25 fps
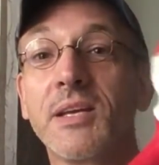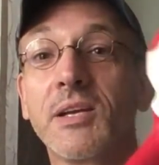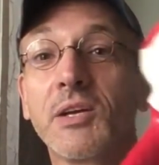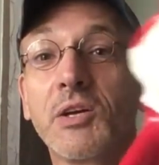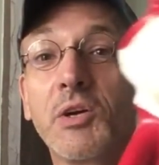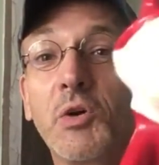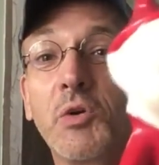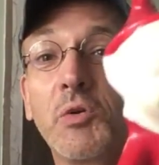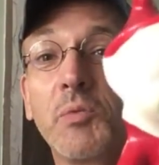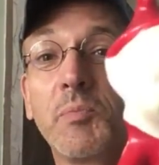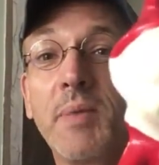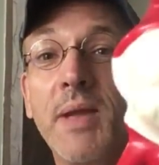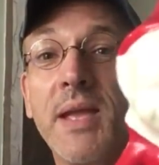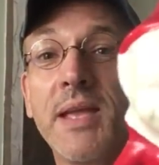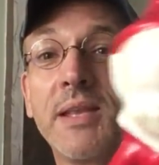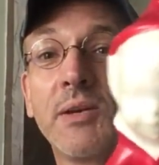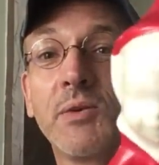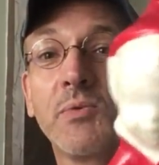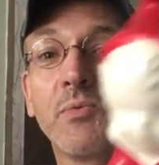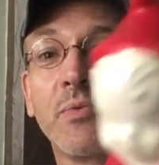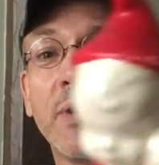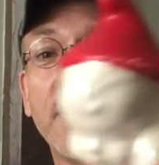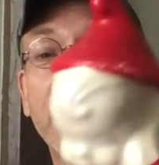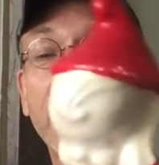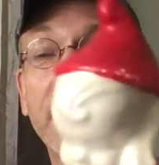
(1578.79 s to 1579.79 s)
cold
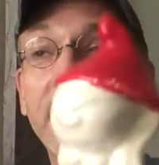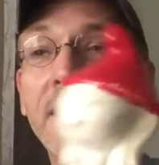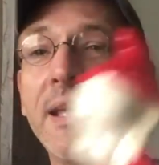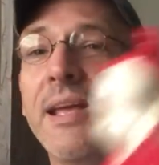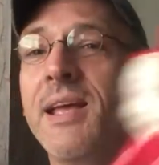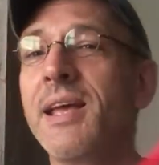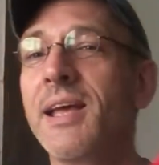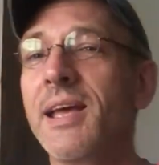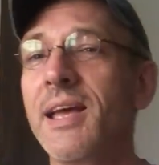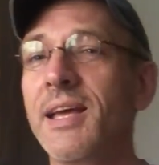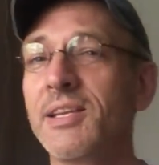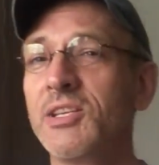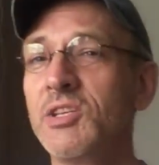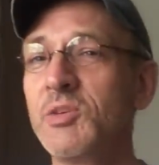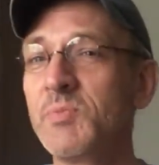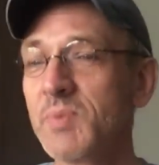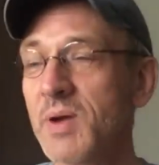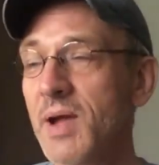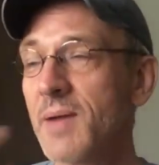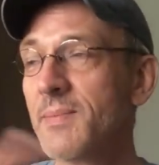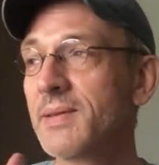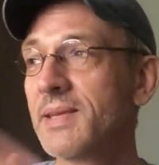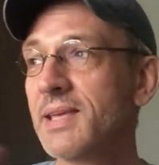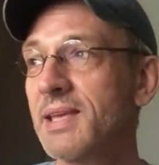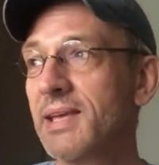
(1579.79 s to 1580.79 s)
painted red, and you
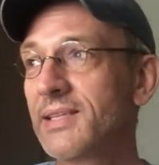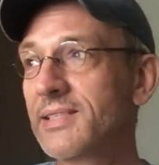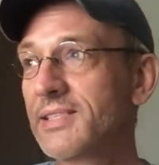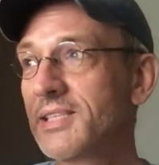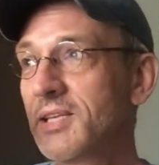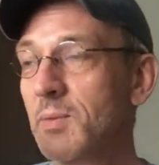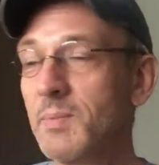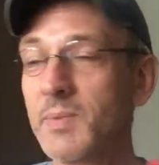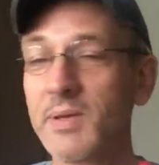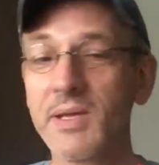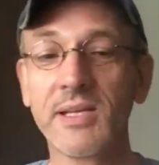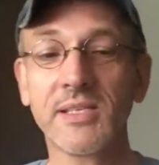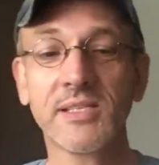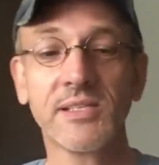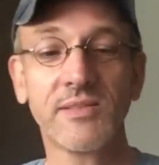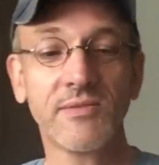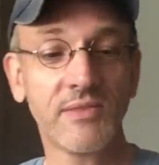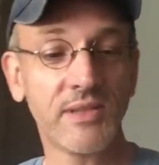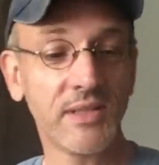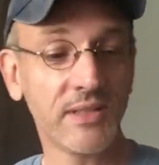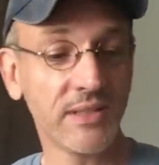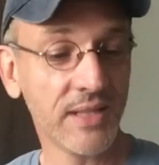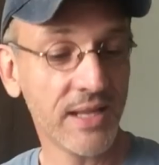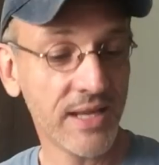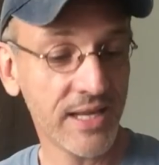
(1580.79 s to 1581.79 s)
probably can't tell because of
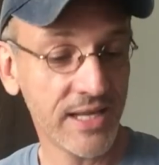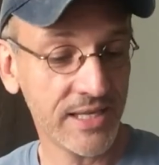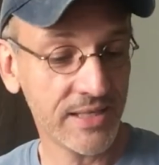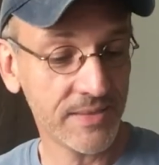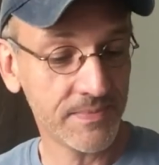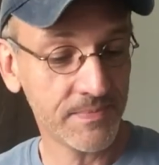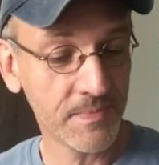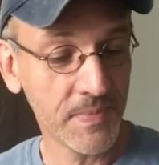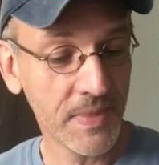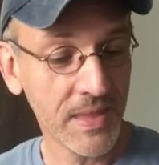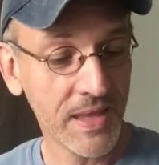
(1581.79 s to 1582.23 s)
the light.